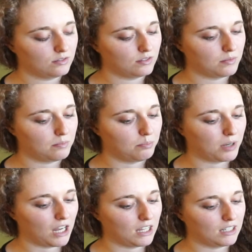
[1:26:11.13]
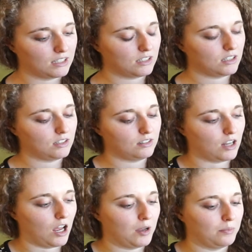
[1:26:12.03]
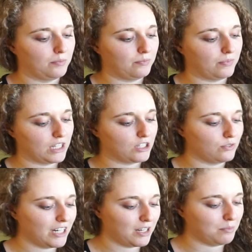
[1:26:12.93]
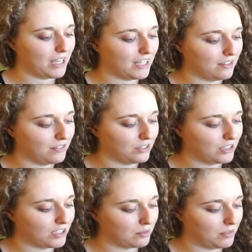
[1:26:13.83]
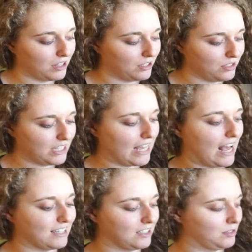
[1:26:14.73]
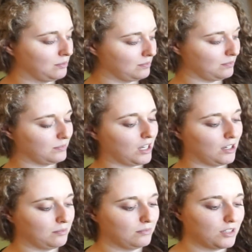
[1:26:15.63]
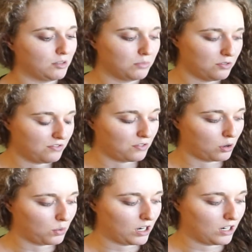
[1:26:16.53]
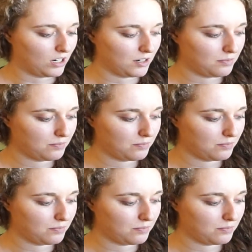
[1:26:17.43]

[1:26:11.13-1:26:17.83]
but um, this reading may give you some enthusiasm um, to move forward.